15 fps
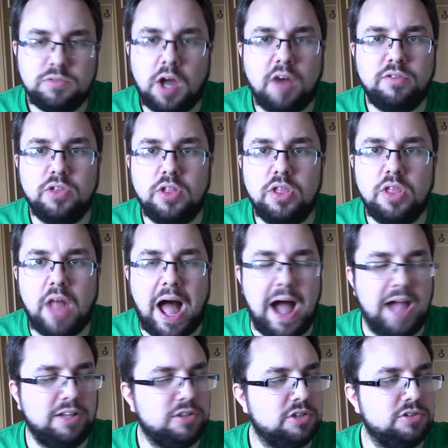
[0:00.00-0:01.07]
Other than
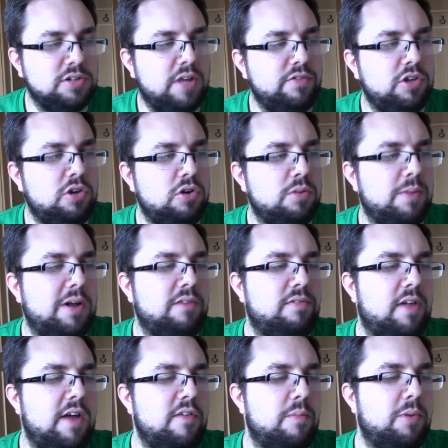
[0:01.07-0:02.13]
that, it doesn't have a huge amount of
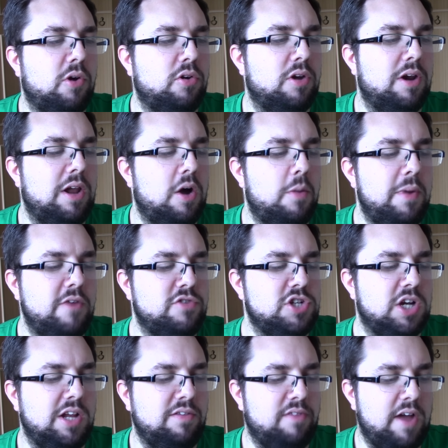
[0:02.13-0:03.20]
flavour beyond a little bit of
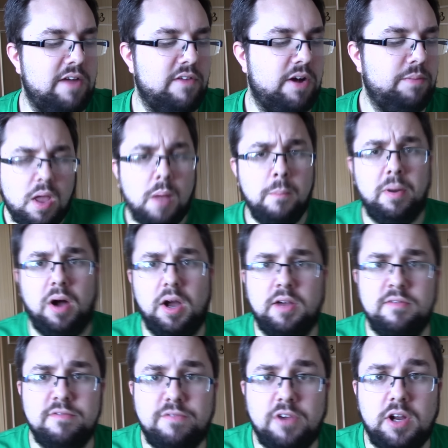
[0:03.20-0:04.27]
chilli flavour. But I
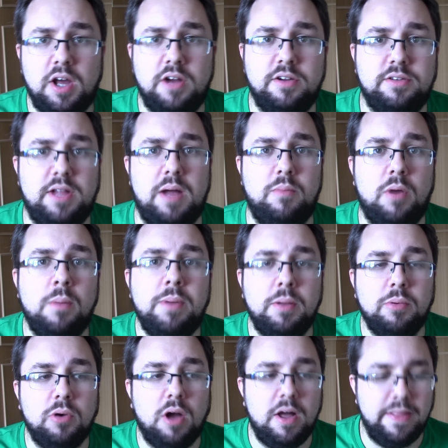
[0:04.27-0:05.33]
can fully understand why
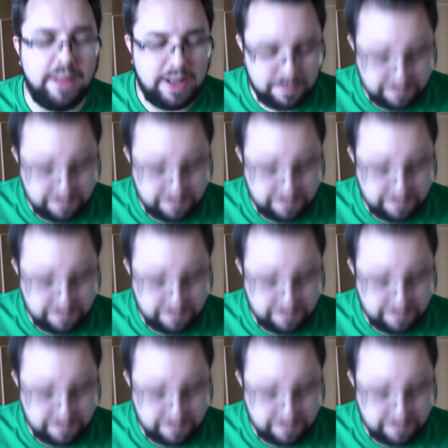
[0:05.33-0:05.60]
people like that.